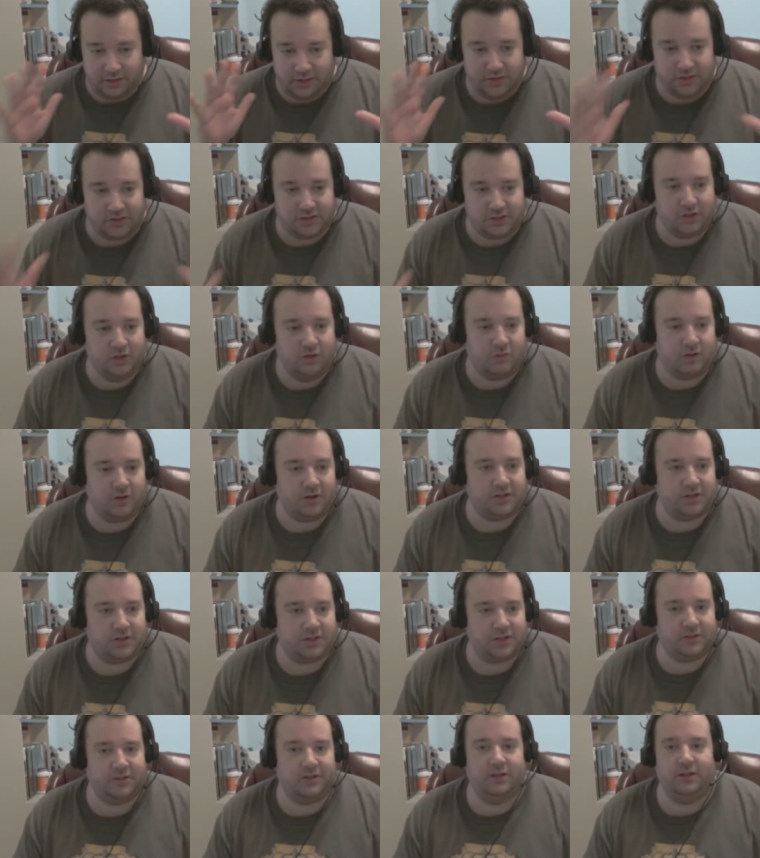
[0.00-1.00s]

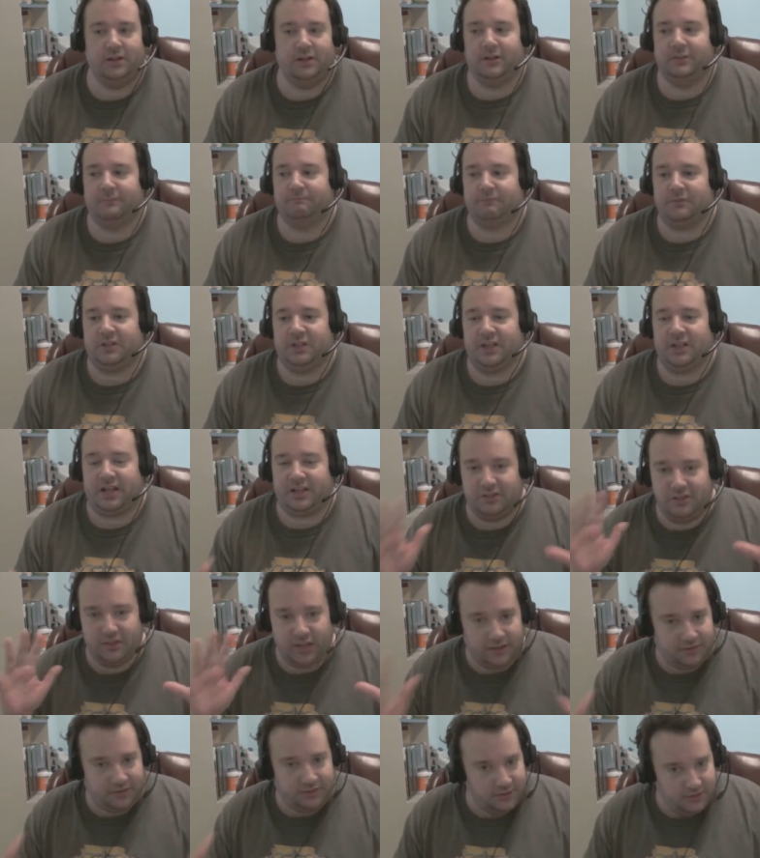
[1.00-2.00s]
consumers that has
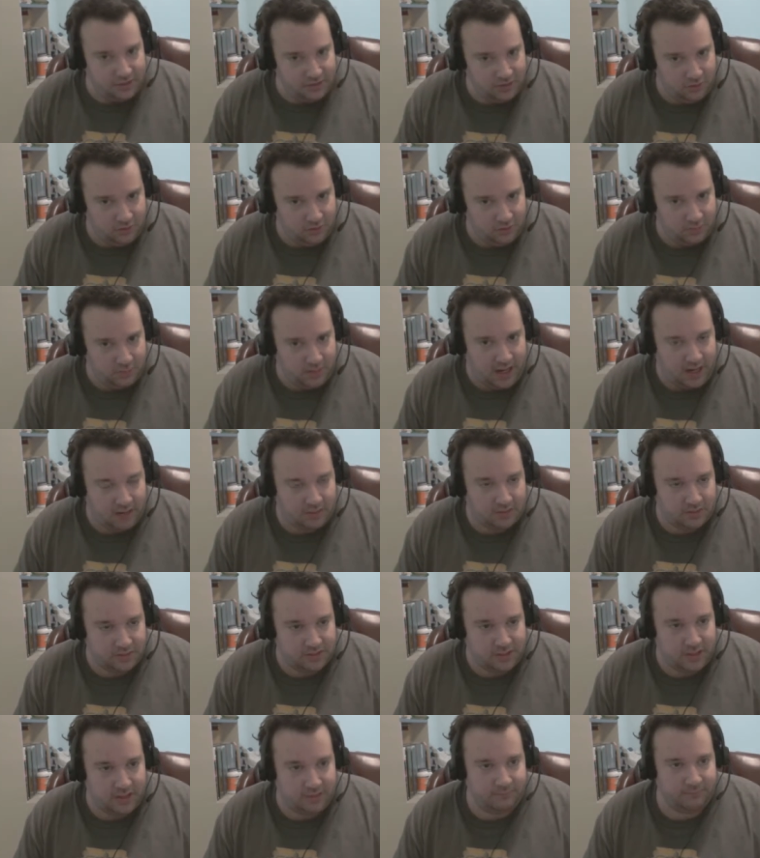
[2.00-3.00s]
nothing to do with
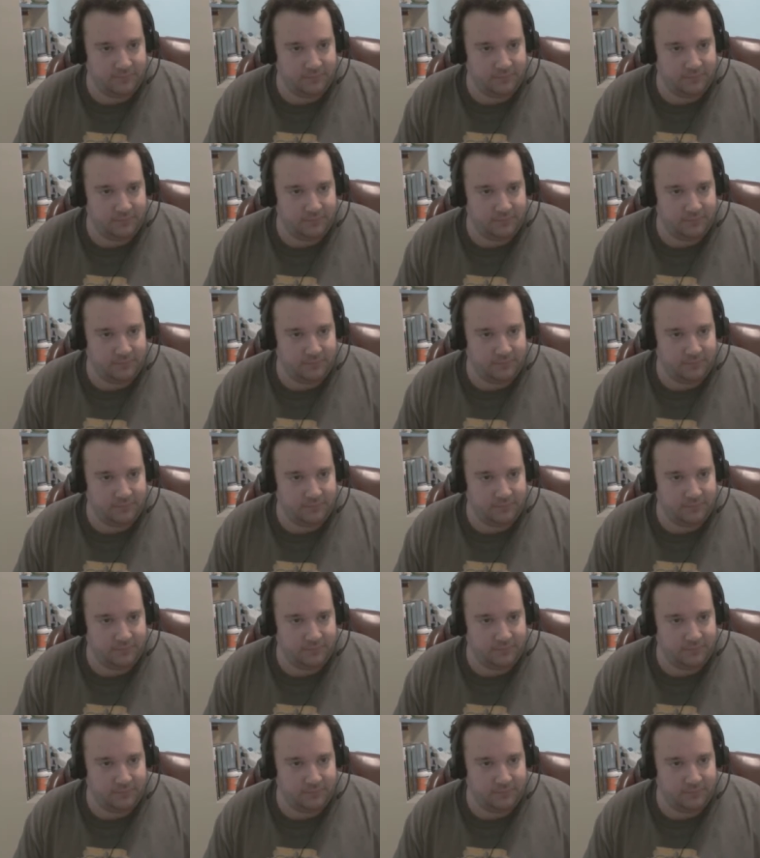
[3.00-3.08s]
piracy.